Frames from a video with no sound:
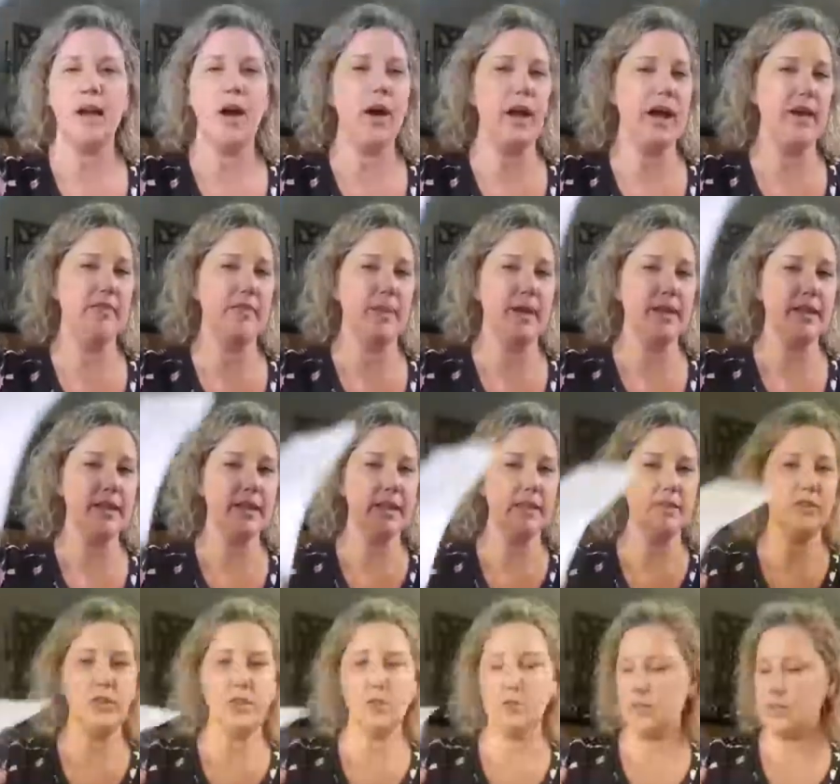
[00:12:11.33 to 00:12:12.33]
have my little
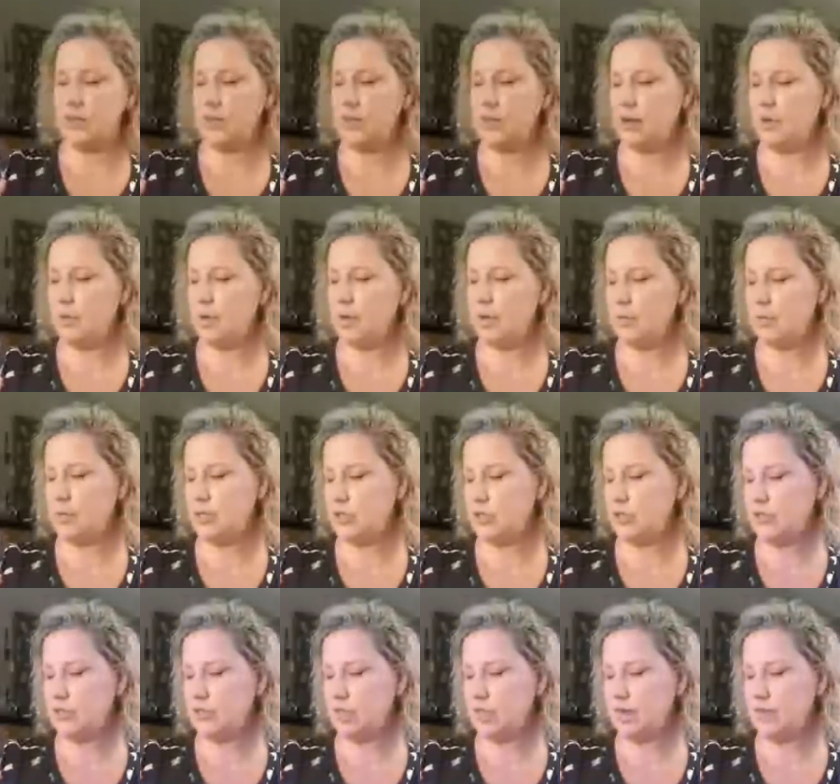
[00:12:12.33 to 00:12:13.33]
notes here. I want to make sure
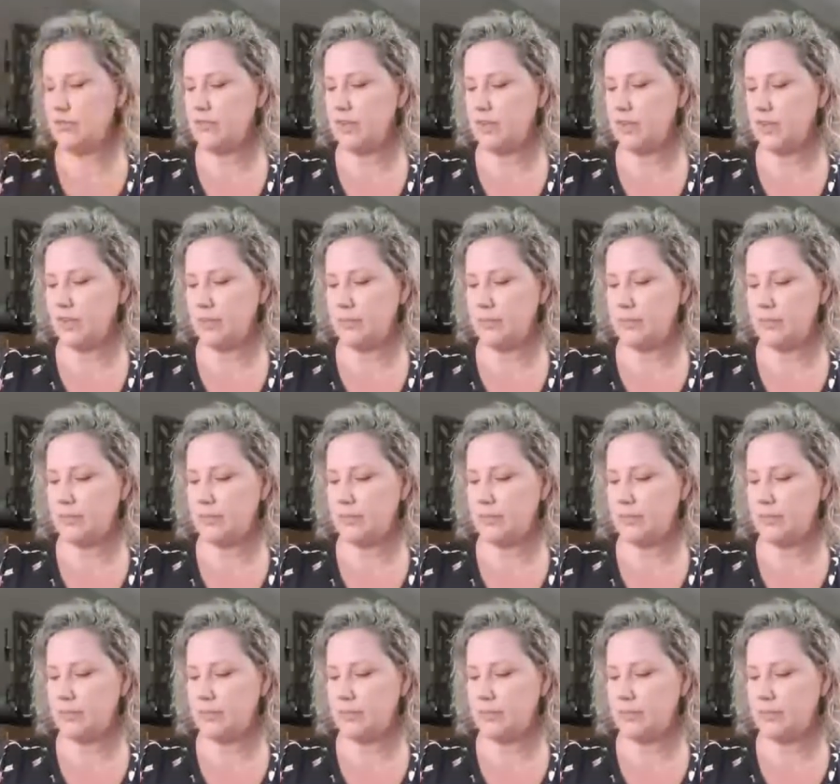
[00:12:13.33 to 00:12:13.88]
to get everything.